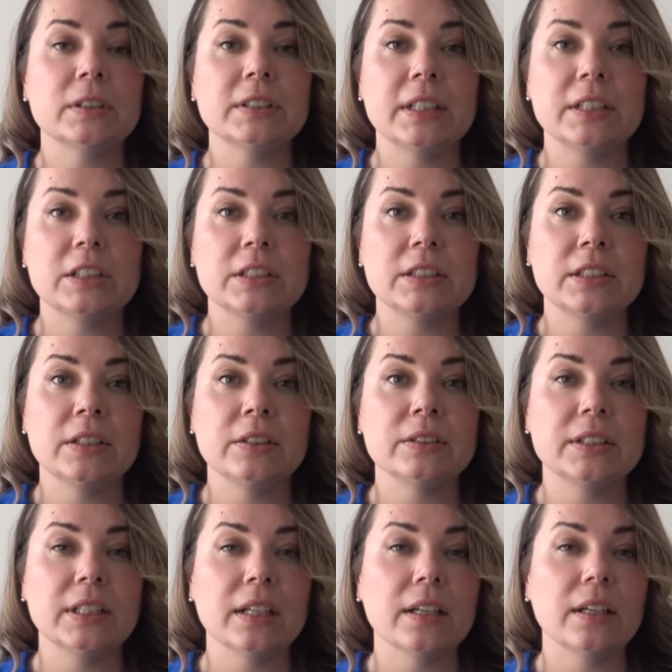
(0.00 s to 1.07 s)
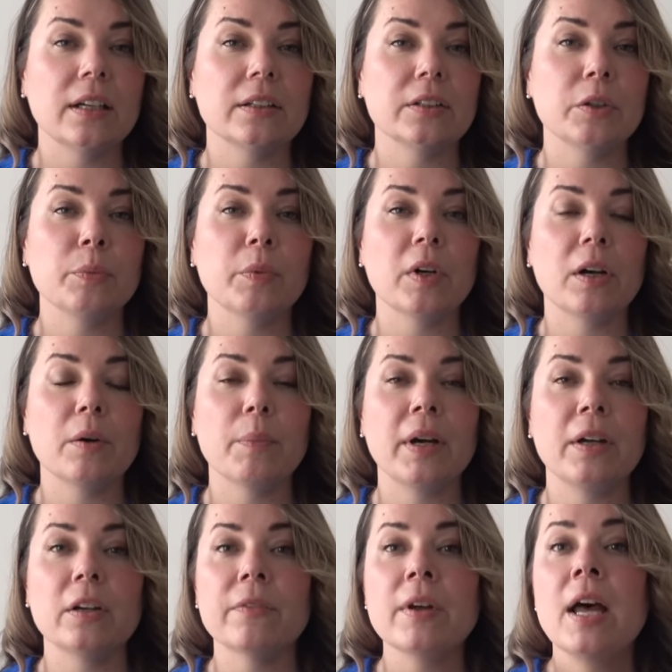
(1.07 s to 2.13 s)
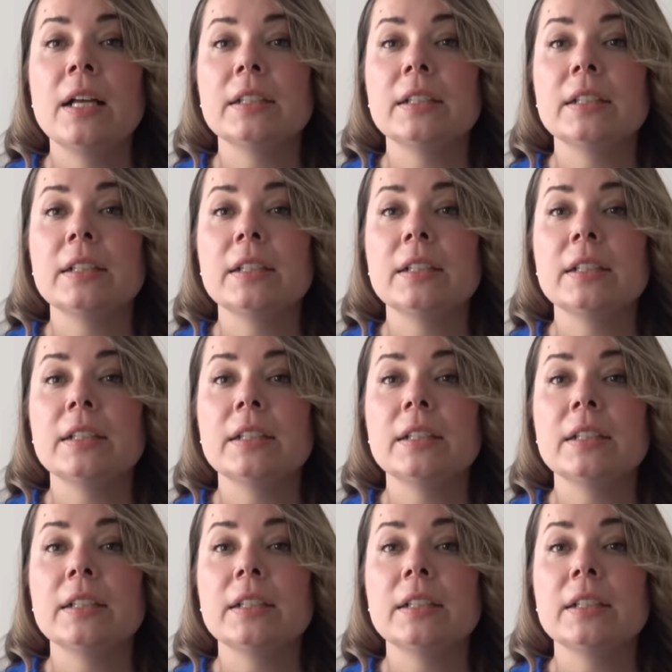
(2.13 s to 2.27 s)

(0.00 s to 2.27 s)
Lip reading: stitches using a tubular bind off.